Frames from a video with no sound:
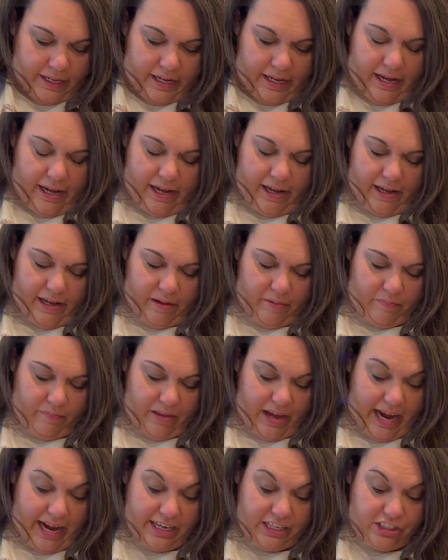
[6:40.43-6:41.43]

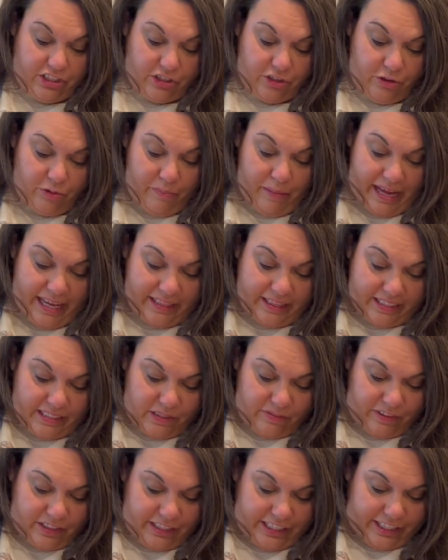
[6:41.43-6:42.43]
I do make this
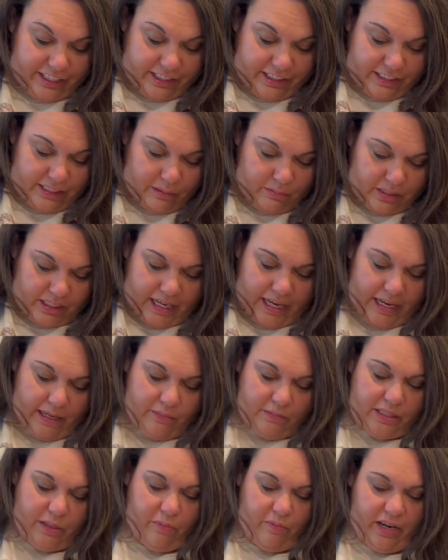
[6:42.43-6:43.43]
for dinner
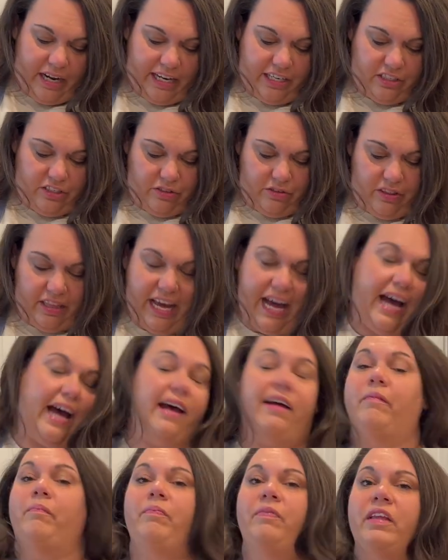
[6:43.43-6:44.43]
sometimes, and when I do
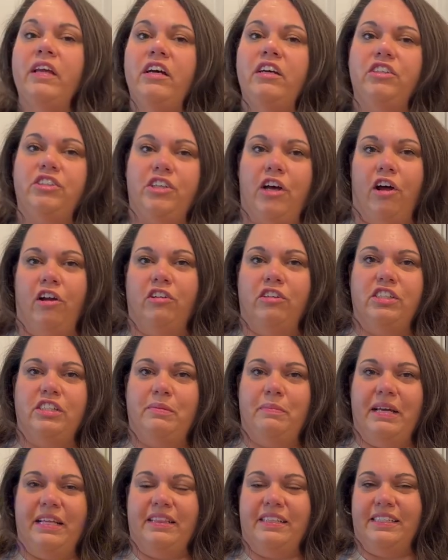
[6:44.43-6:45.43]
that, Sean will just
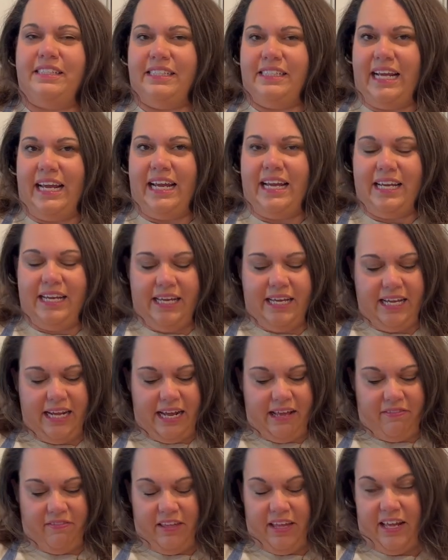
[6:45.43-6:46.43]
make the steak
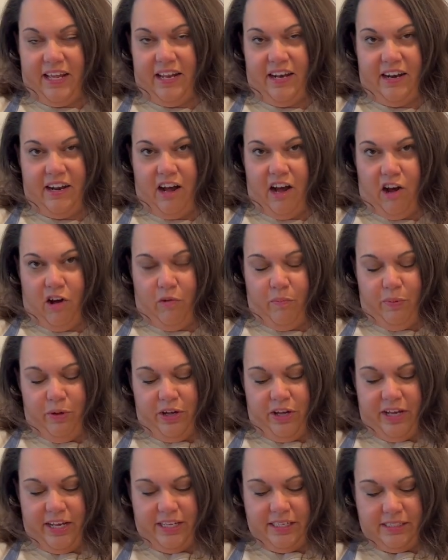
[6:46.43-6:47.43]
and then I'll
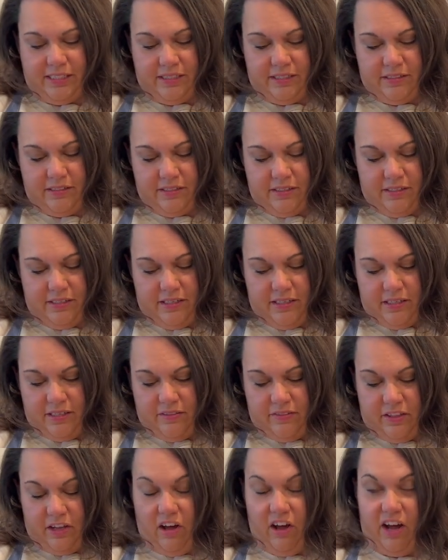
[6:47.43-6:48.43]
put
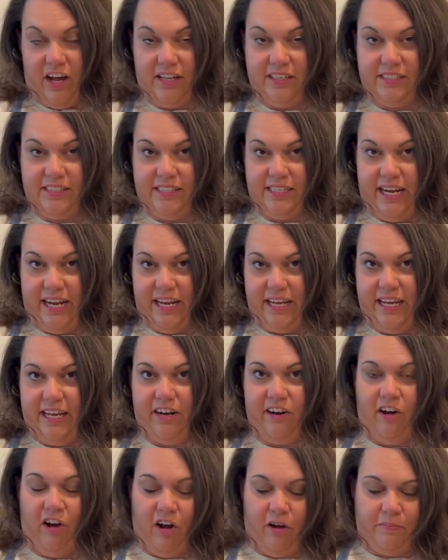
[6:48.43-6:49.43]
the hot steak and
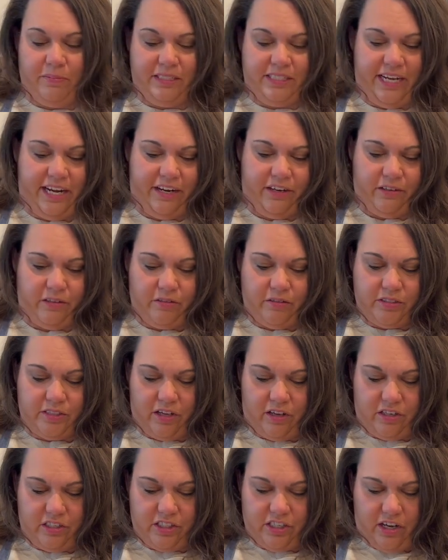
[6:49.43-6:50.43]
hot potatoes
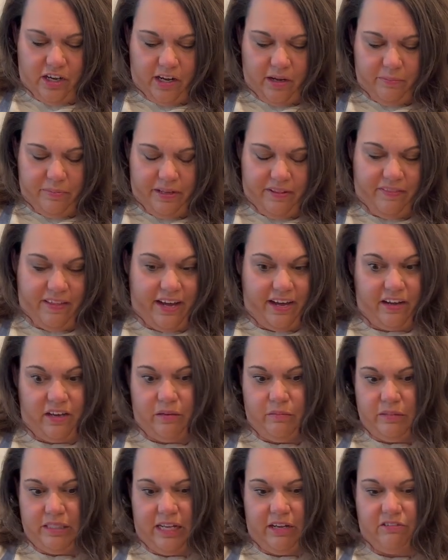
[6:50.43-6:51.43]
on top, and that
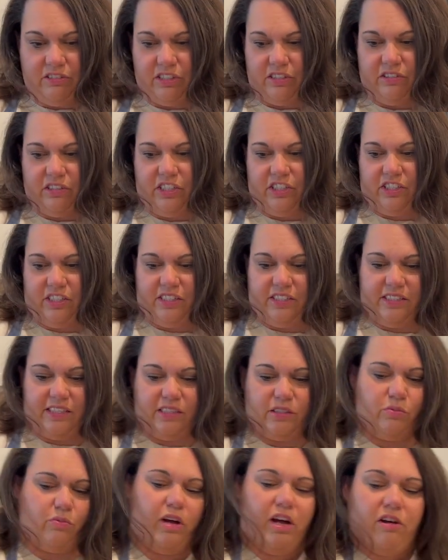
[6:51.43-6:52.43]
comes out delicious
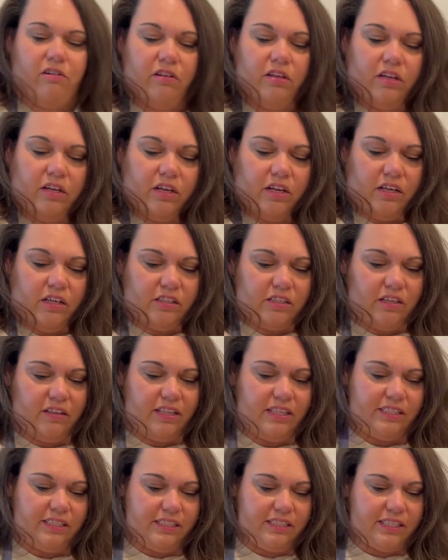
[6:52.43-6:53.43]
as well. So
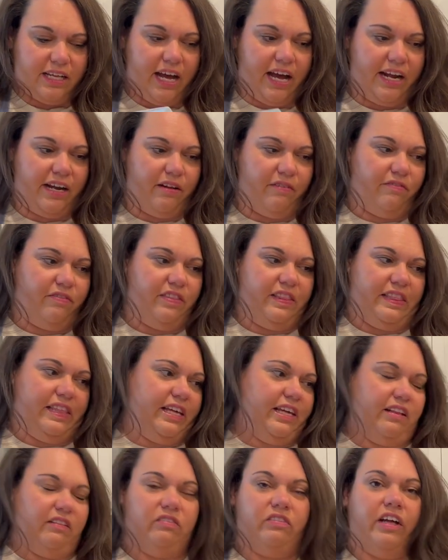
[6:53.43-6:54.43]
this is kind of
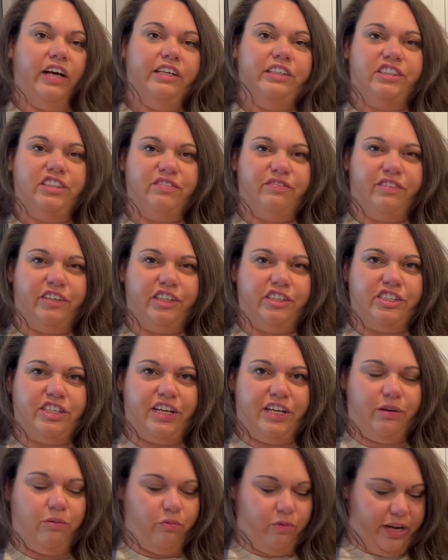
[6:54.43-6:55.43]
the lunch
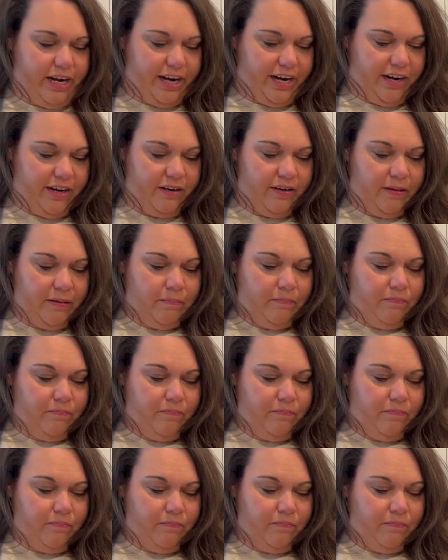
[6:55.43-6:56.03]
version where,